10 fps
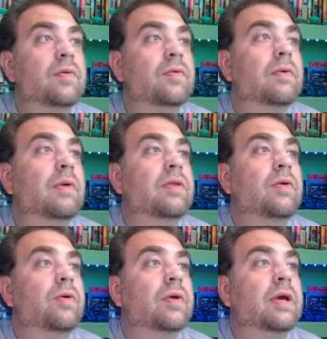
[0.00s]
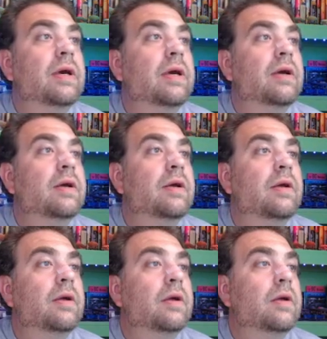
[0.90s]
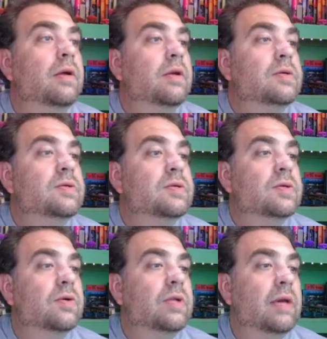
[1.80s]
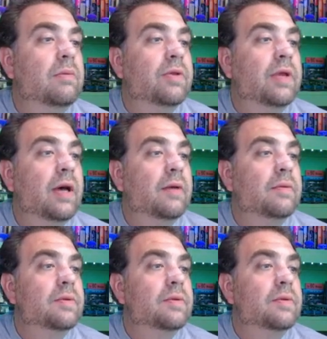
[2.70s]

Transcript: We read the whole kit. So let's go tabletop